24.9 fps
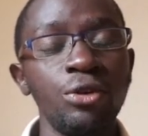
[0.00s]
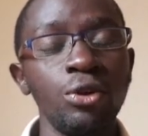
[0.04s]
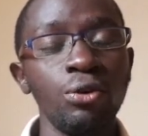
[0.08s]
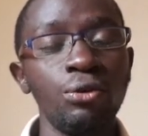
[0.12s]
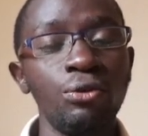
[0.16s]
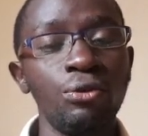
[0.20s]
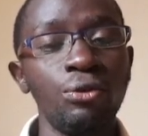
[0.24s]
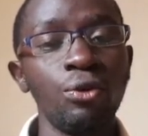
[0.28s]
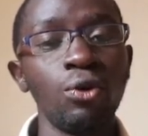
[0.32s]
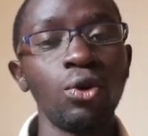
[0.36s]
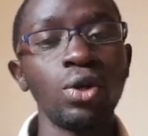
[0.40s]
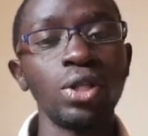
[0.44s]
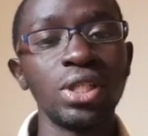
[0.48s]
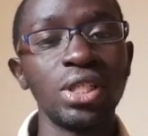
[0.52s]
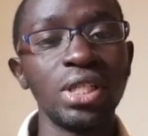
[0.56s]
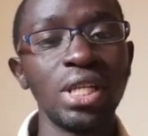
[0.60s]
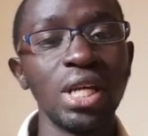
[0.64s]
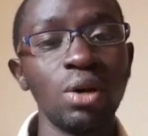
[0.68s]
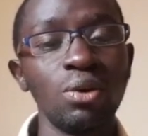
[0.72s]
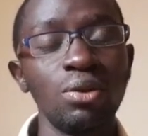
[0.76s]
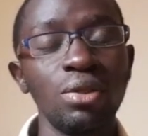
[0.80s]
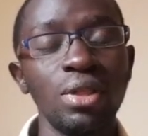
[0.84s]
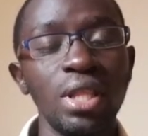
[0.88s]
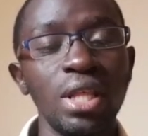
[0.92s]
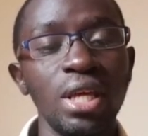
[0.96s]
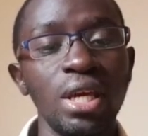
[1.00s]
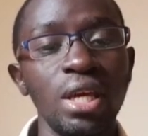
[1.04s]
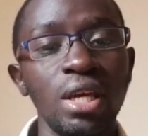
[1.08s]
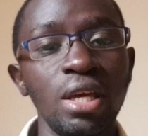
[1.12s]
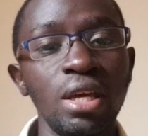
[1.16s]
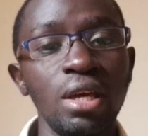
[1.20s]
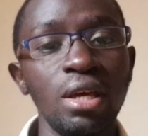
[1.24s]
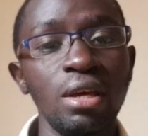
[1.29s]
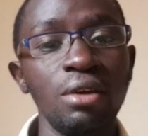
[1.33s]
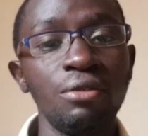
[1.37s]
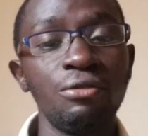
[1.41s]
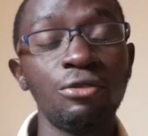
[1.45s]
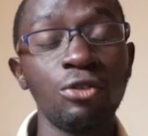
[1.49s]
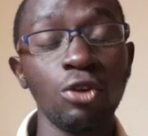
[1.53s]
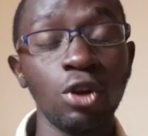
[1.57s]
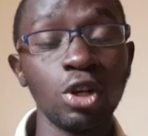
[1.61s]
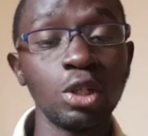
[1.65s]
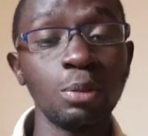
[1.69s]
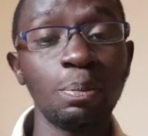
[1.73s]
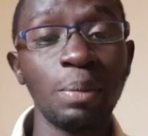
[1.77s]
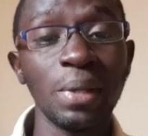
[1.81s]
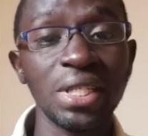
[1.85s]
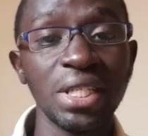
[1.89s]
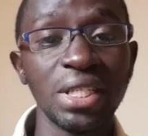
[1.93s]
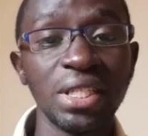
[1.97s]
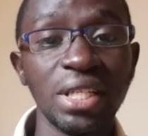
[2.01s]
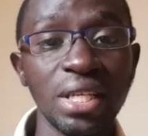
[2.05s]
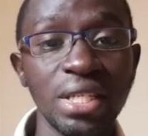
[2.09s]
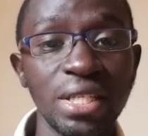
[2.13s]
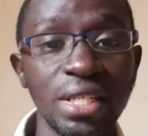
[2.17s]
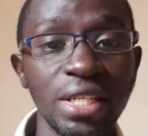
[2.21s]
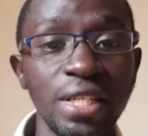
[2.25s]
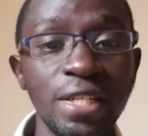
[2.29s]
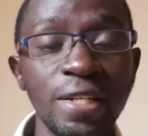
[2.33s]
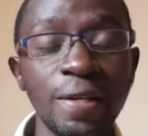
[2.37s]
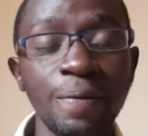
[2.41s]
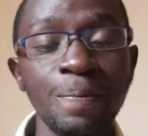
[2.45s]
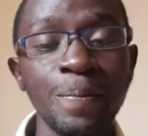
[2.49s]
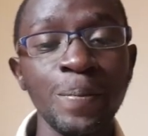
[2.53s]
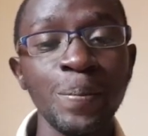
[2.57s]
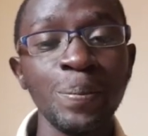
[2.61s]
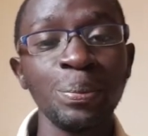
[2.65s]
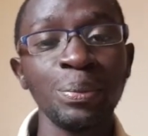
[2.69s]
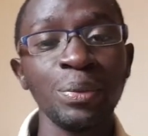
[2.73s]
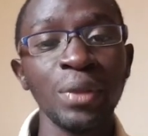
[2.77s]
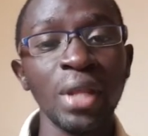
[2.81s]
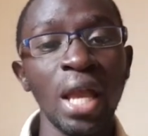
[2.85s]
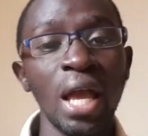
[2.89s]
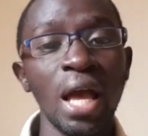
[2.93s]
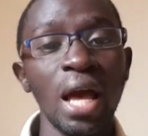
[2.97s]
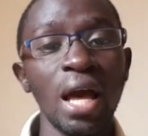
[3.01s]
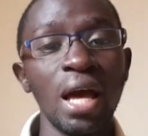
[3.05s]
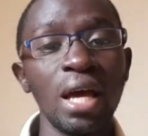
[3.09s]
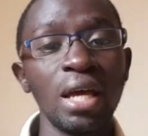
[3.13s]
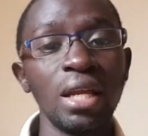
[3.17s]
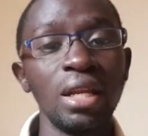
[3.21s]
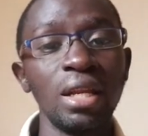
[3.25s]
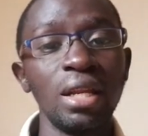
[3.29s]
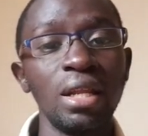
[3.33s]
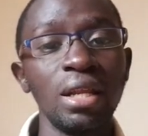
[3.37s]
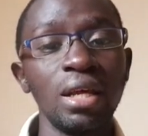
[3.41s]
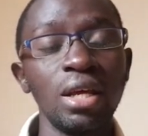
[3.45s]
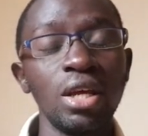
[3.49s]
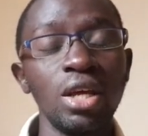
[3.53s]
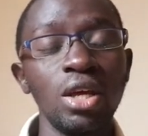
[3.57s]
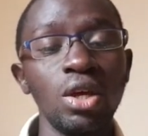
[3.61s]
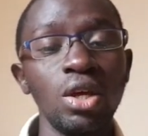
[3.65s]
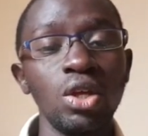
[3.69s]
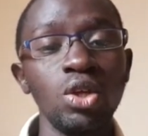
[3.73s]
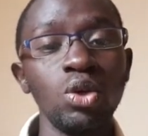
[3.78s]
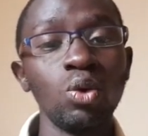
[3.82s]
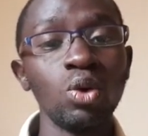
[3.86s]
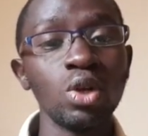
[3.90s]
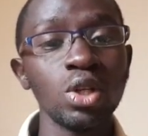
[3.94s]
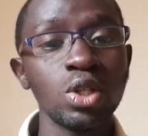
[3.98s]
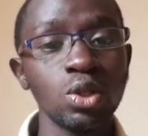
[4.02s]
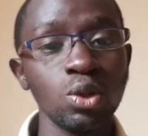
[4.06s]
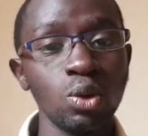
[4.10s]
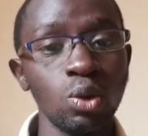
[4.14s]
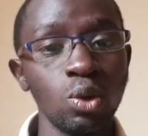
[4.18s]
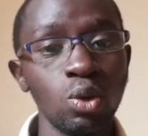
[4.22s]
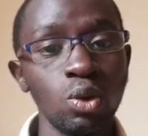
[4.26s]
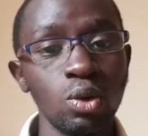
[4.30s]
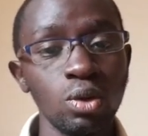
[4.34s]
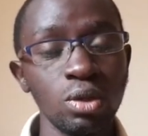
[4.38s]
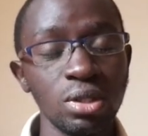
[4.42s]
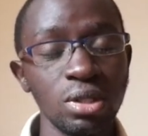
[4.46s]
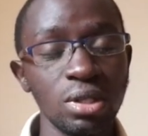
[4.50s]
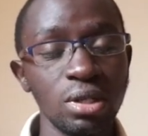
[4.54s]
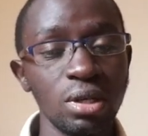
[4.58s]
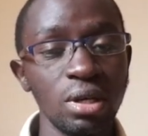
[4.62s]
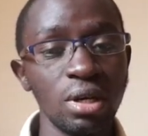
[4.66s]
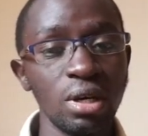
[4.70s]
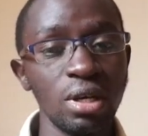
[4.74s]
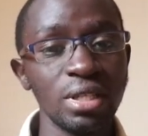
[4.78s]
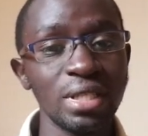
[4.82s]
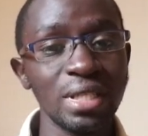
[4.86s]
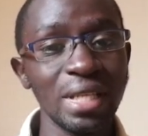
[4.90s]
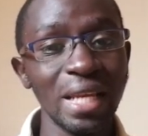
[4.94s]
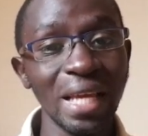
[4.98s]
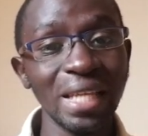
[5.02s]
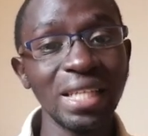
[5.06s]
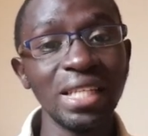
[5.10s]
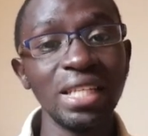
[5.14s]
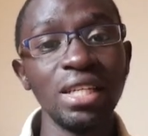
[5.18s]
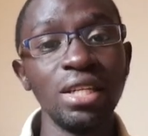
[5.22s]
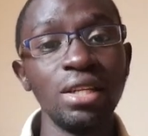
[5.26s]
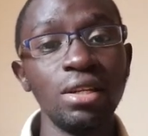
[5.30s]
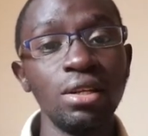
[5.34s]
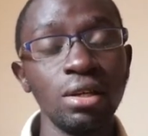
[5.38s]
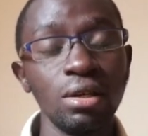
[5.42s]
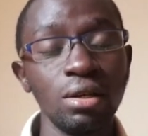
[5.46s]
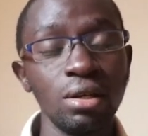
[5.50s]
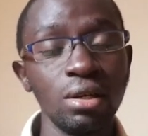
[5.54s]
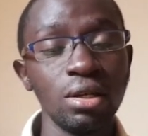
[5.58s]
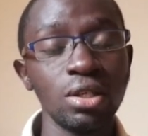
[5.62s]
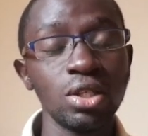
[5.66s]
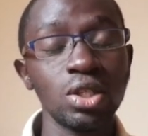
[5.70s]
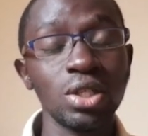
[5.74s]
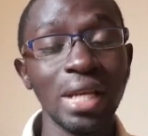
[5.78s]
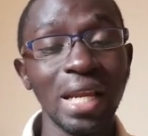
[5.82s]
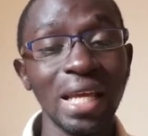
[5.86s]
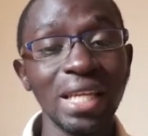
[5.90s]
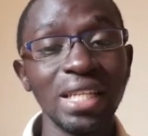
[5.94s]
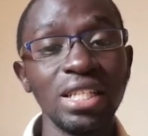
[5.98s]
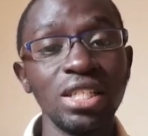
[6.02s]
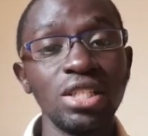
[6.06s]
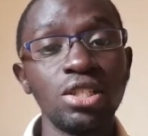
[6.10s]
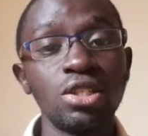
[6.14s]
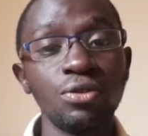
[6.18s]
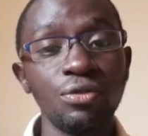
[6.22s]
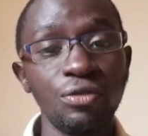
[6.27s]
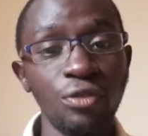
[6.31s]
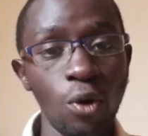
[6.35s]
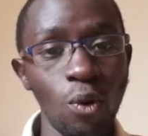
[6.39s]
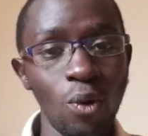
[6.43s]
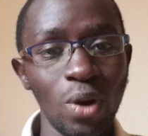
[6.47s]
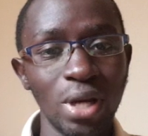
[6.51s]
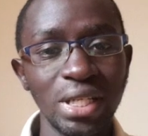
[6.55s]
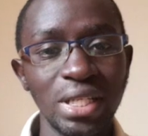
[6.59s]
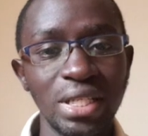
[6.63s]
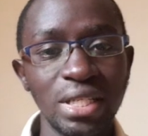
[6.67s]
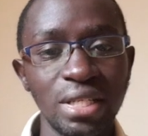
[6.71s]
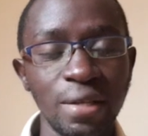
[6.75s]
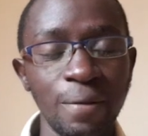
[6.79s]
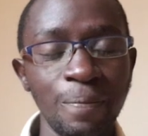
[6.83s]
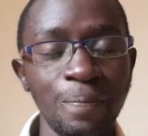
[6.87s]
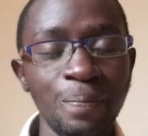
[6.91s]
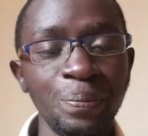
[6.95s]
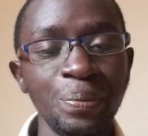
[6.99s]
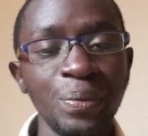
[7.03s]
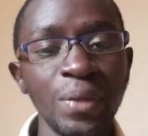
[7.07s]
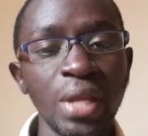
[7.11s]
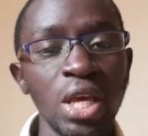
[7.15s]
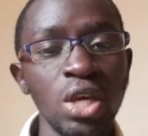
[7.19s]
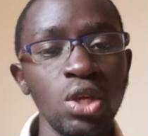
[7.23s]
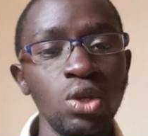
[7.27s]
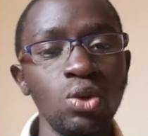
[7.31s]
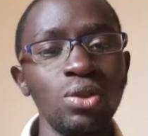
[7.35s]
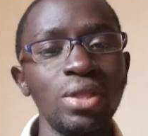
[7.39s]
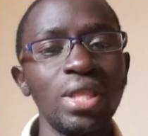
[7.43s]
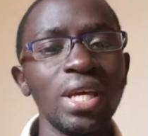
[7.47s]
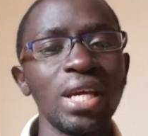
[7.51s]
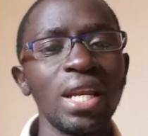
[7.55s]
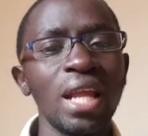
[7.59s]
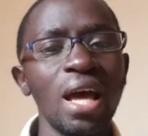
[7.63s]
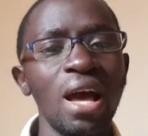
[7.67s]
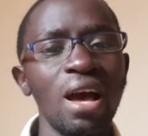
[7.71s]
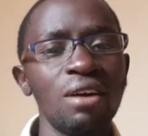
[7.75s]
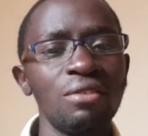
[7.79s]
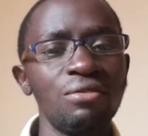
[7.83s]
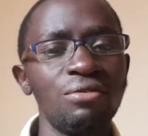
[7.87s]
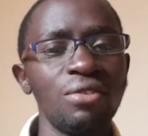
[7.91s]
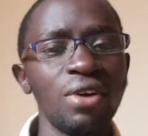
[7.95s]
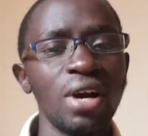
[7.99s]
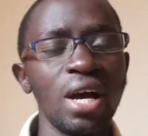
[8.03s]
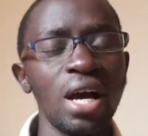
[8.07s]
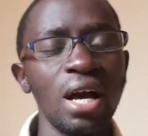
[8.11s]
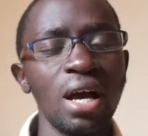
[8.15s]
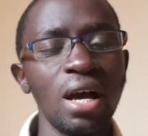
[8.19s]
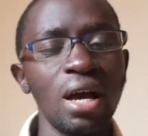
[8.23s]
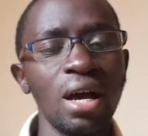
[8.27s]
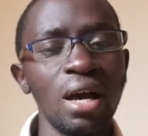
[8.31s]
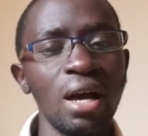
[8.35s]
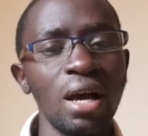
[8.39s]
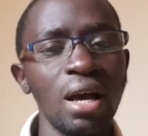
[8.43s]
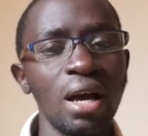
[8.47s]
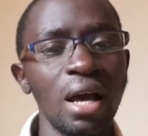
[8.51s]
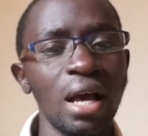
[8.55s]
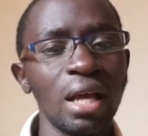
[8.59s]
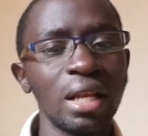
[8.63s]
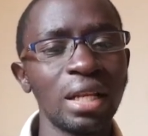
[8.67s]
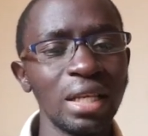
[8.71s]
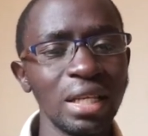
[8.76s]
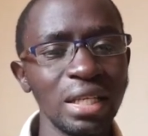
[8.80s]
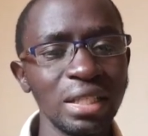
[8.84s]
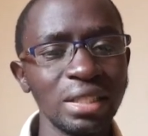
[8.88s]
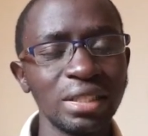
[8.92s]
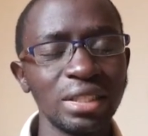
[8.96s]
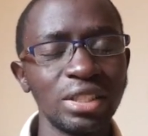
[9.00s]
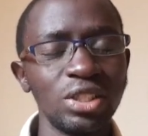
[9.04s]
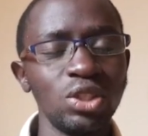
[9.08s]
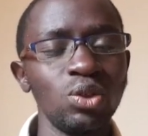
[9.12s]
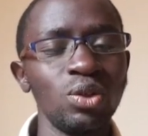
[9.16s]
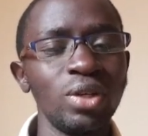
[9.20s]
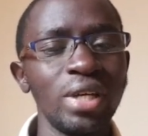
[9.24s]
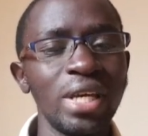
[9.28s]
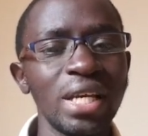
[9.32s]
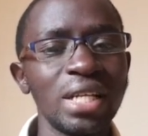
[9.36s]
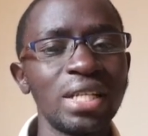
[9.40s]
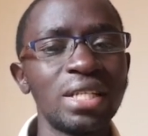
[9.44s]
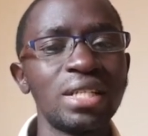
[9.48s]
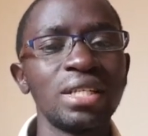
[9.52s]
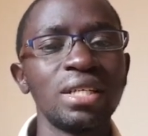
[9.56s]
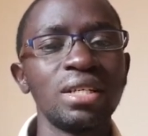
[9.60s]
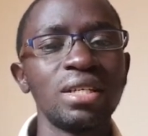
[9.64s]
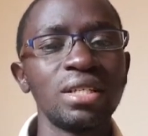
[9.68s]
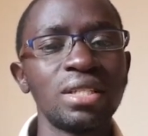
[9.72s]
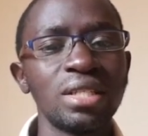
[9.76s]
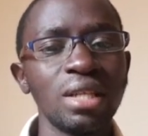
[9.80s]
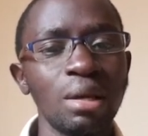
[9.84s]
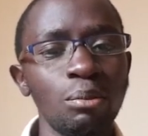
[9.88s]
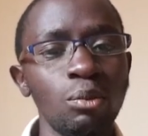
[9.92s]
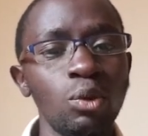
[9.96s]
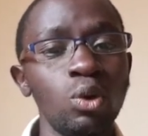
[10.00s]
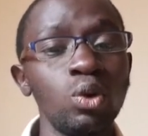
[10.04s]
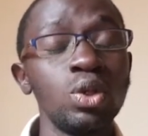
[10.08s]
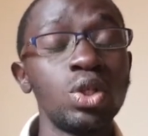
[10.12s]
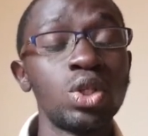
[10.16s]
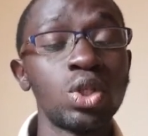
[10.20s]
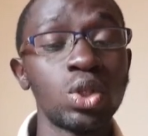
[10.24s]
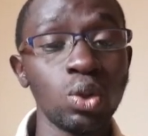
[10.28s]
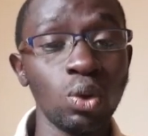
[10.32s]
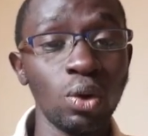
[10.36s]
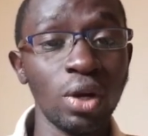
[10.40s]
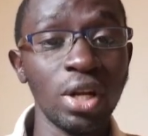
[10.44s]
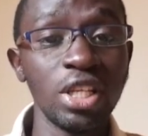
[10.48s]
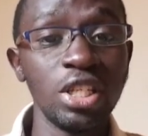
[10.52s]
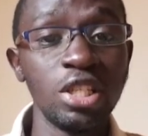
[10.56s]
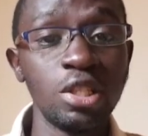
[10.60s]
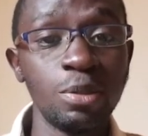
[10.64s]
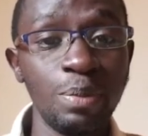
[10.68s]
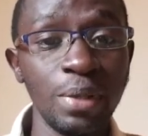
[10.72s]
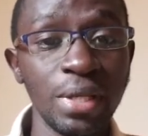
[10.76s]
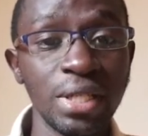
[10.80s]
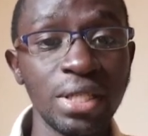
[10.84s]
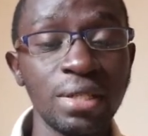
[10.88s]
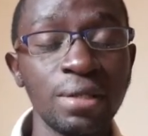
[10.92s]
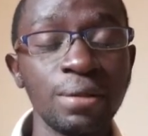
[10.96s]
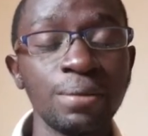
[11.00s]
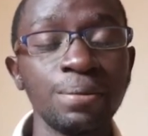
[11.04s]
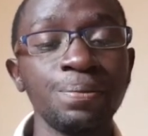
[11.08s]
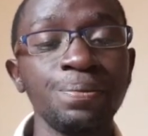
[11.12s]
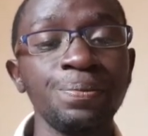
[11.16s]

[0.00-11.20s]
you fold down the front passenger seat and you also slide it forwards. You then have at least you get some good storage space.